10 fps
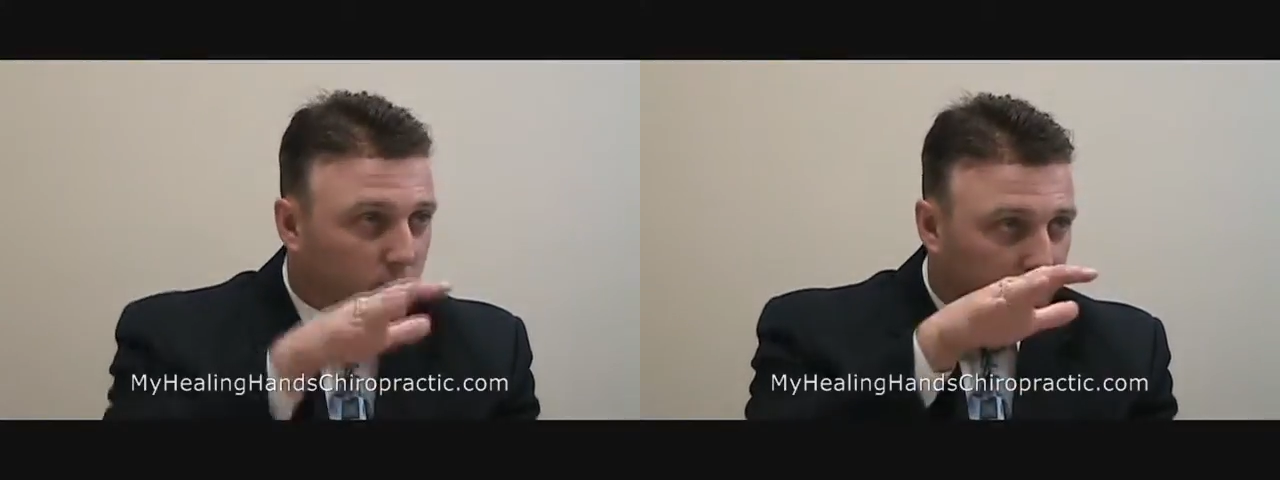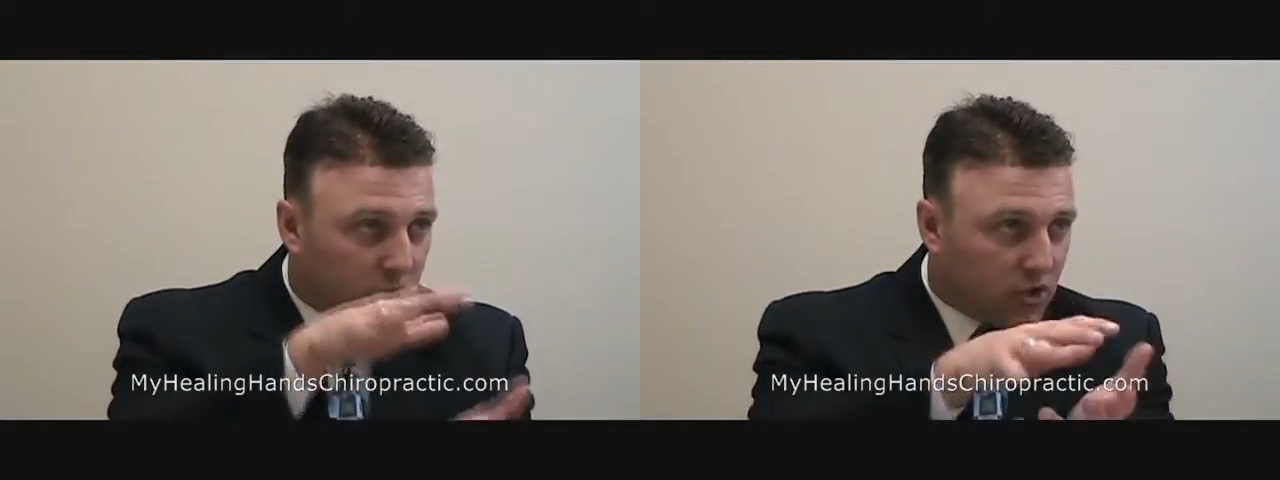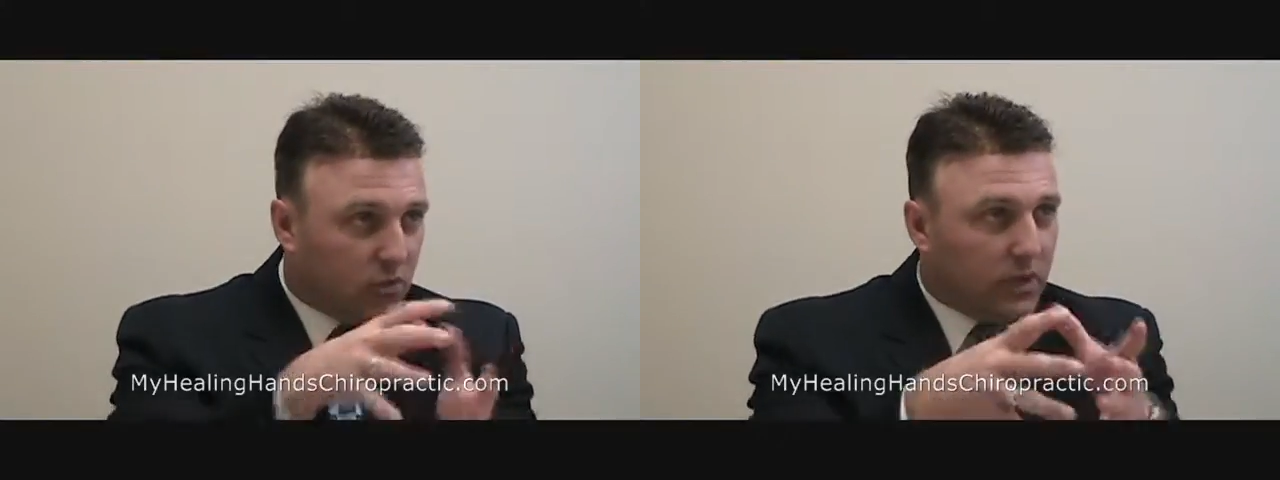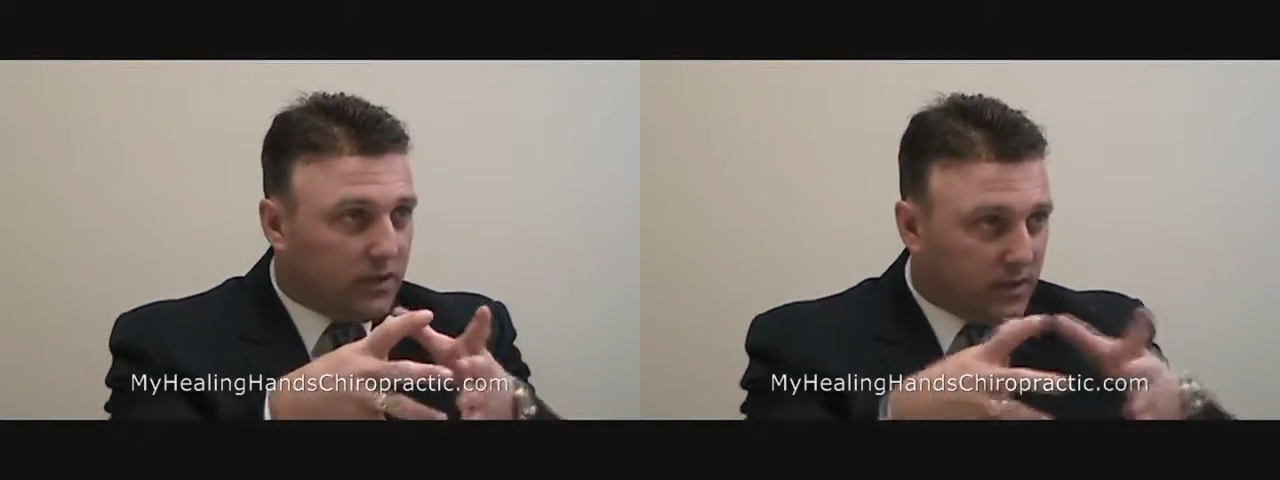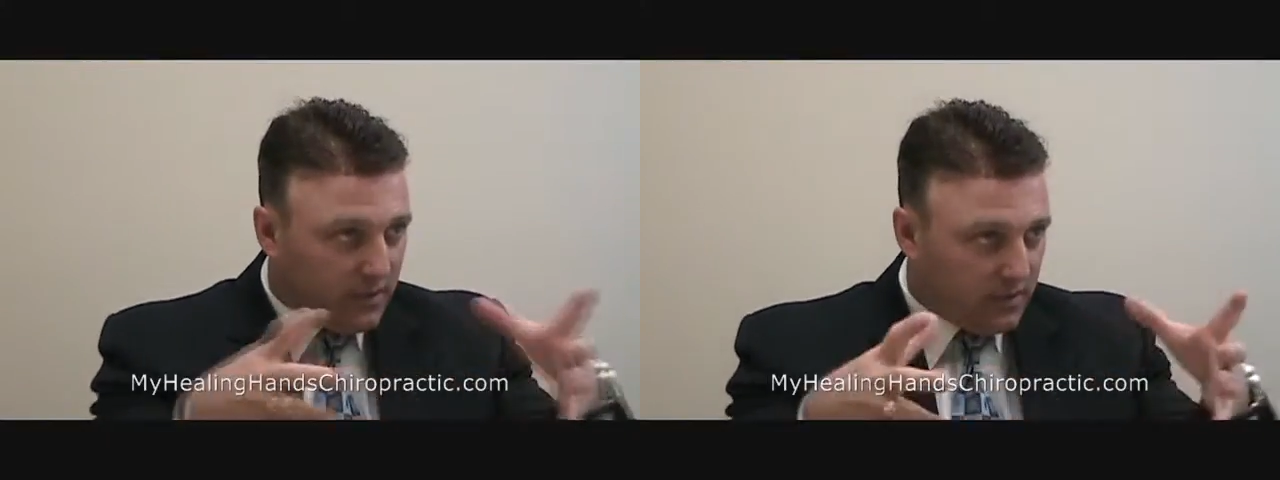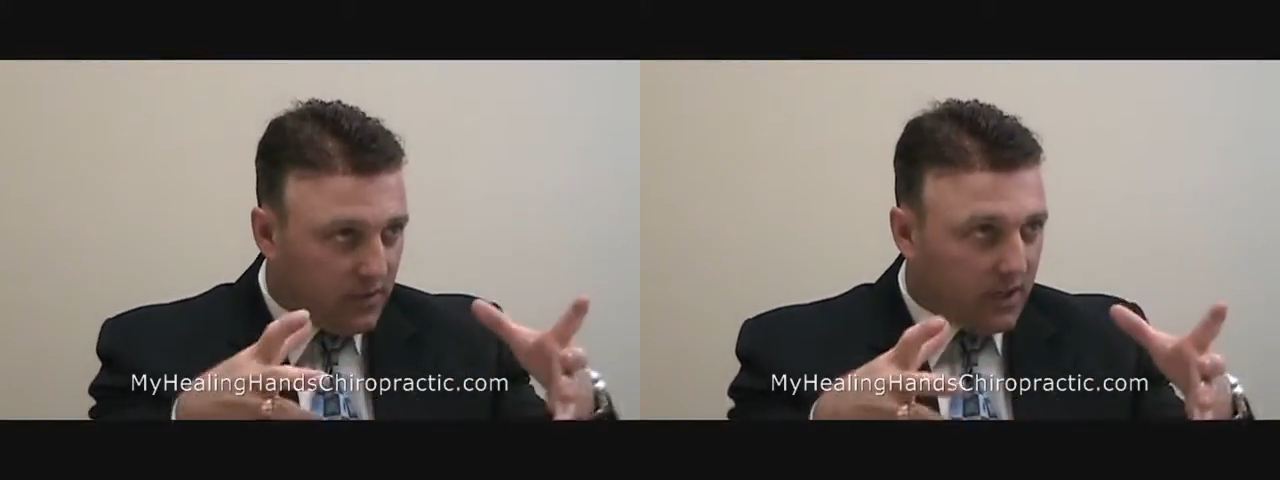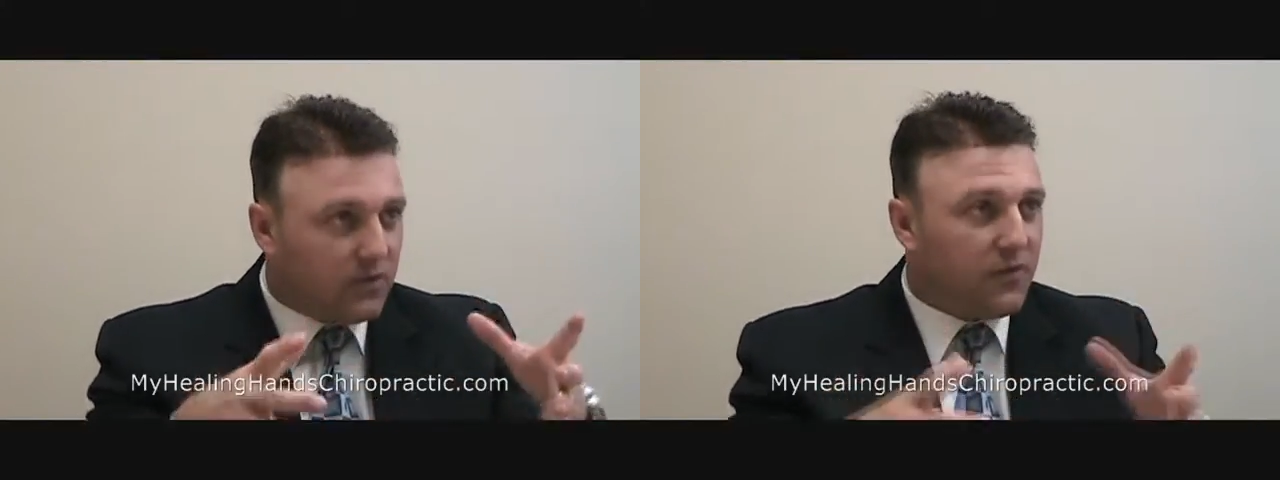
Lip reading: When you squeeze it, it gets